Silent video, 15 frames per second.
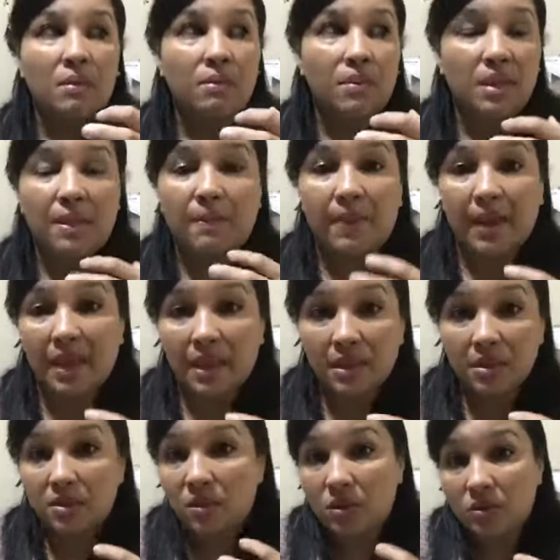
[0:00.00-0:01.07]
the pain
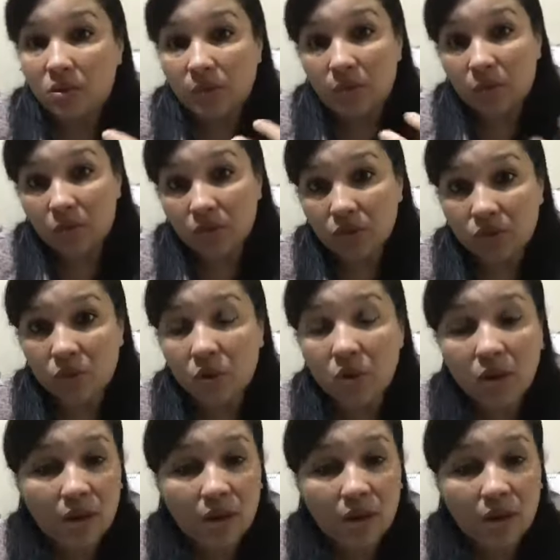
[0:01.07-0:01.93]
is going to be more stronger,